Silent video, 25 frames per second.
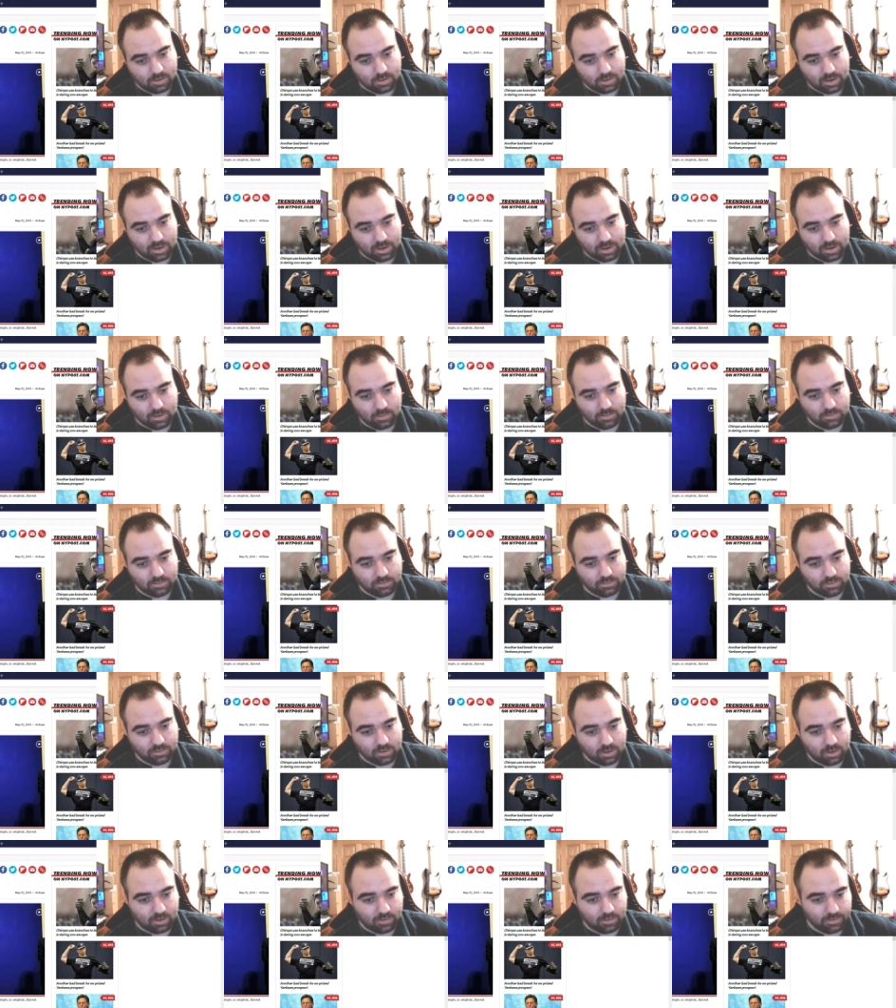and it was
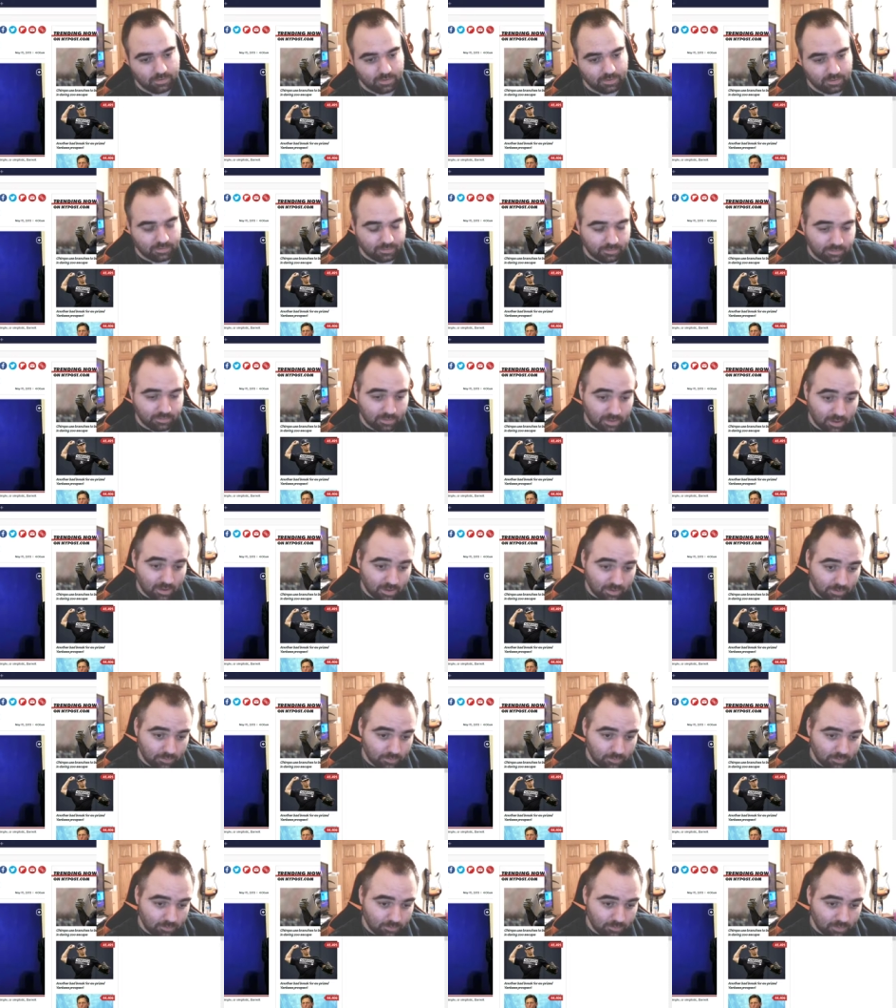this,
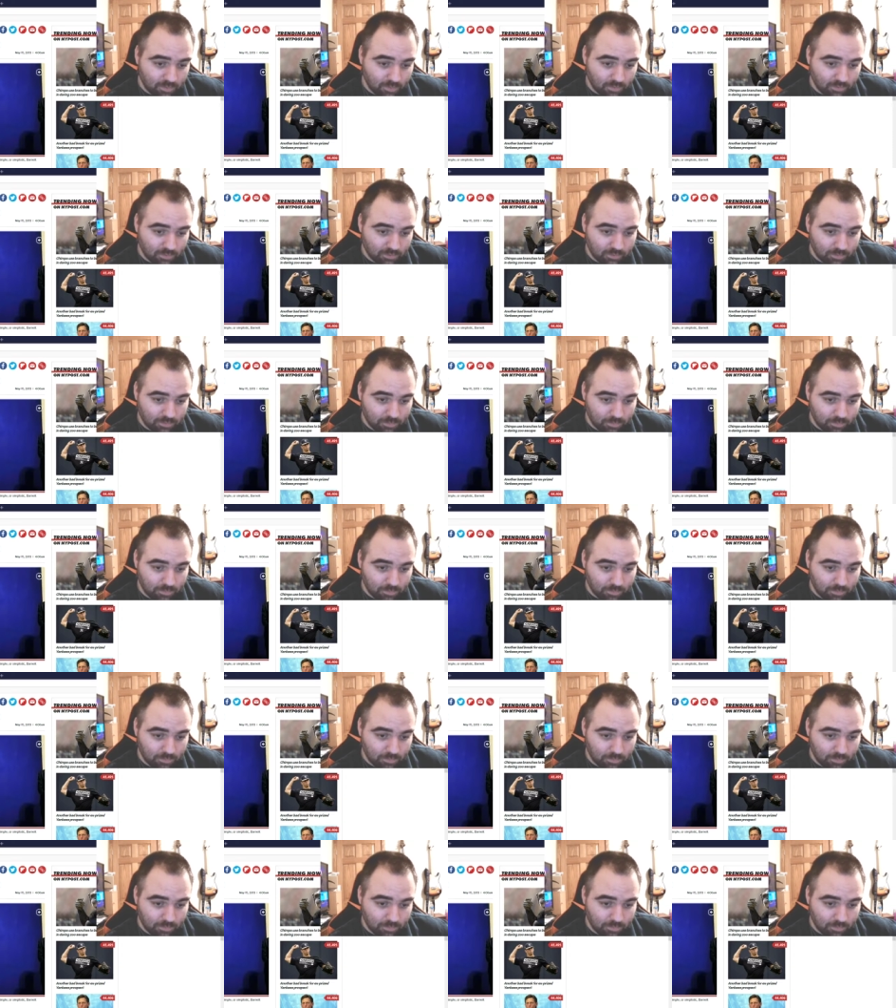and it was,